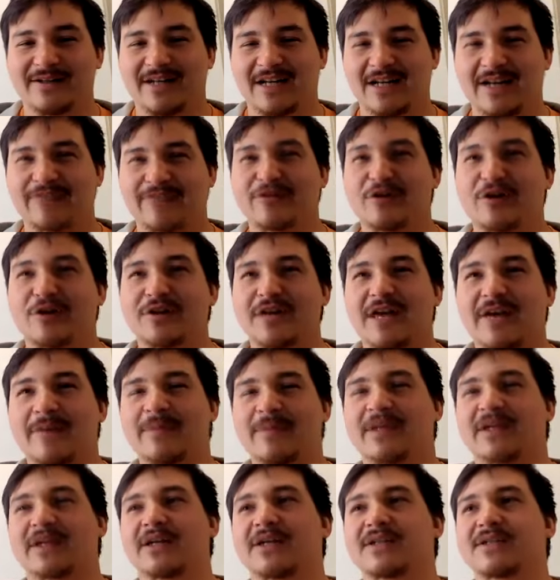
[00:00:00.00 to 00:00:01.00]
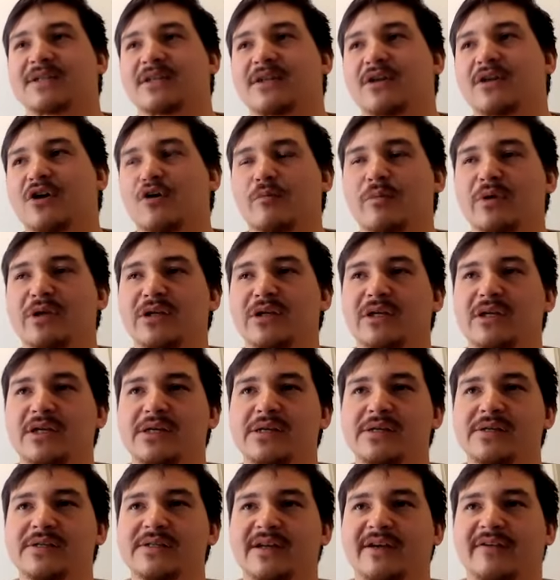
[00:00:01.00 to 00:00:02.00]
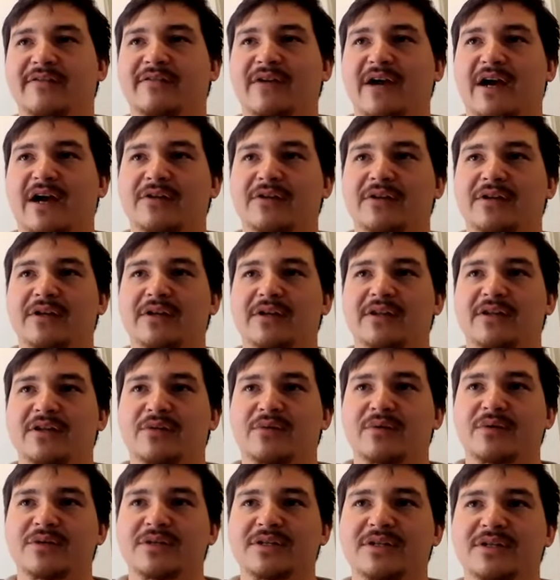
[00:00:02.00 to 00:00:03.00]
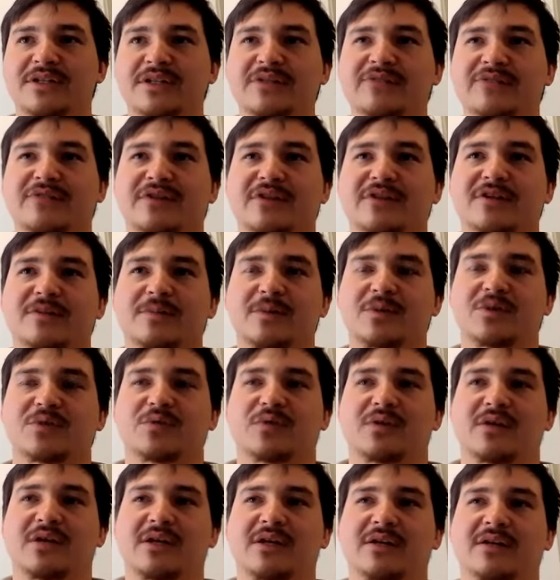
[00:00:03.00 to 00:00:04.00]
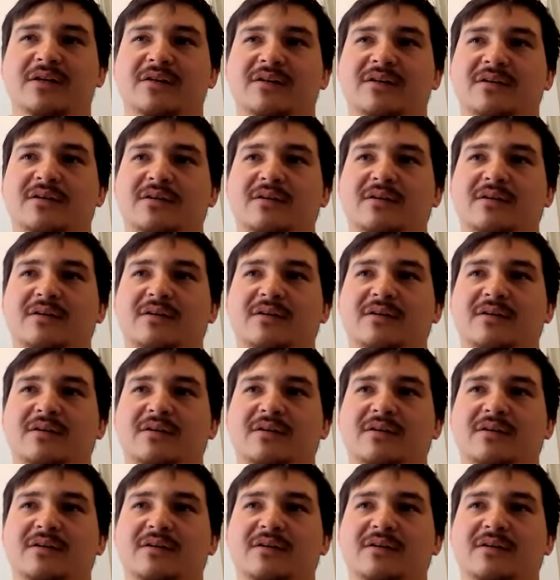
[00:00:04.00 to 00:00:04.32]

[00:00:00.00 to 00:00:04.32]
And I've learned that because in OBEs, I found that there was a difference between